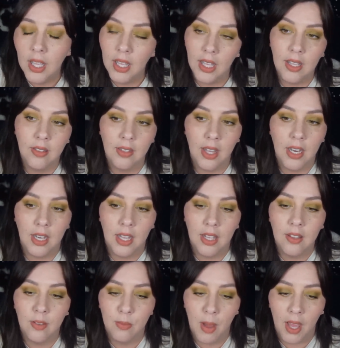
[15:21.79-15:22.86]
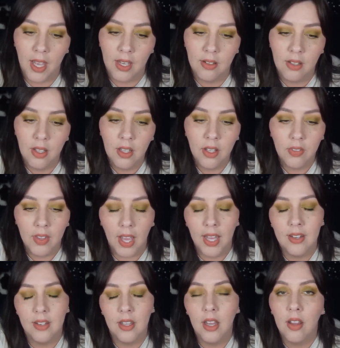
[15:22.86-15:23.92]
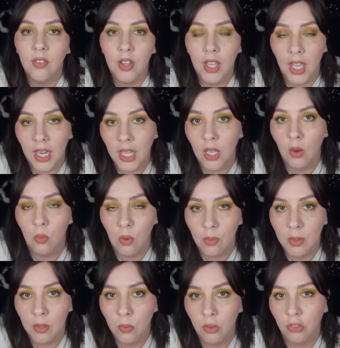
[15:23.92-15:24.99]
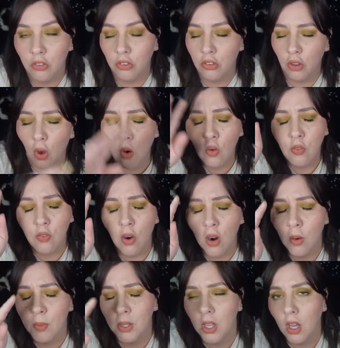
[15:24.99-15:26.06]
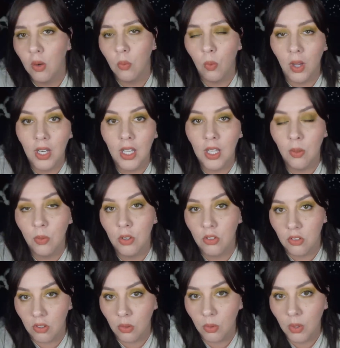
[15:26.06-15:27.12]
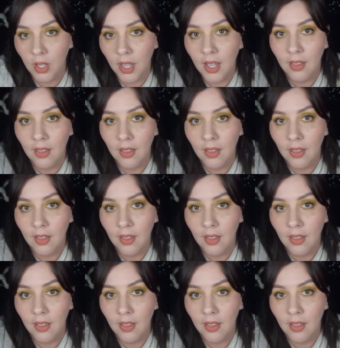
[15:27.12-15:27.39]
He said in his mind, the idea of hitting a woman was so far beyond what he would do